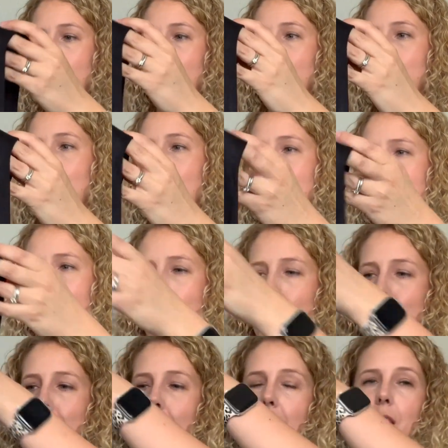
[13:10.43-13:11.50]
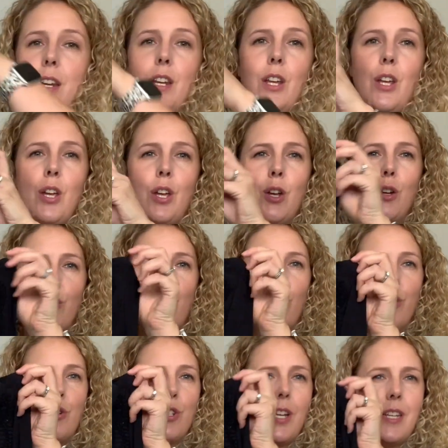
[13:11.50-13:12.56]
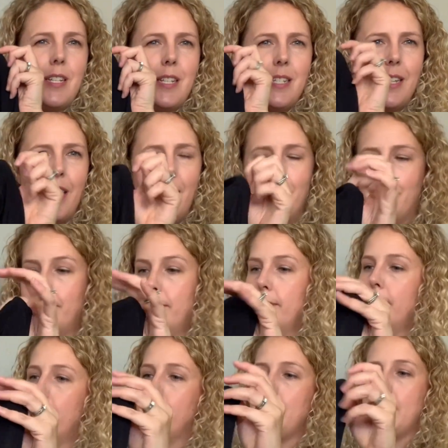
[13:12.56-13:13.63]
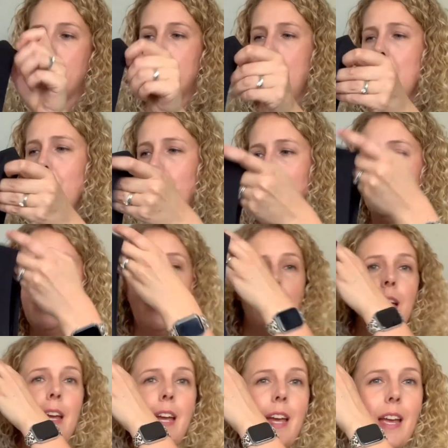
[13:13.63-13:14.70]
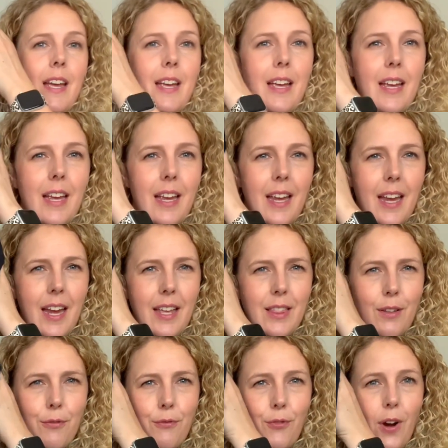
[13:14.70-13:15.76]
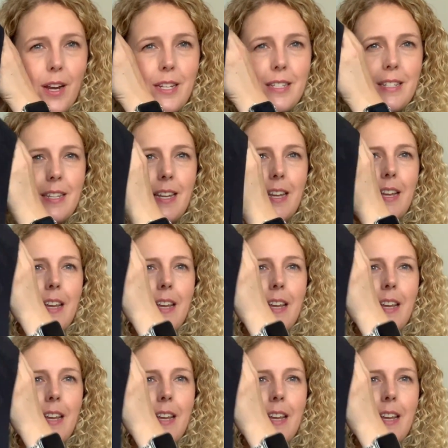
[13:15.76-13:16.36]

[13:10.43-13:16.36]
this has that fun crochet detail, getting tangled in the front.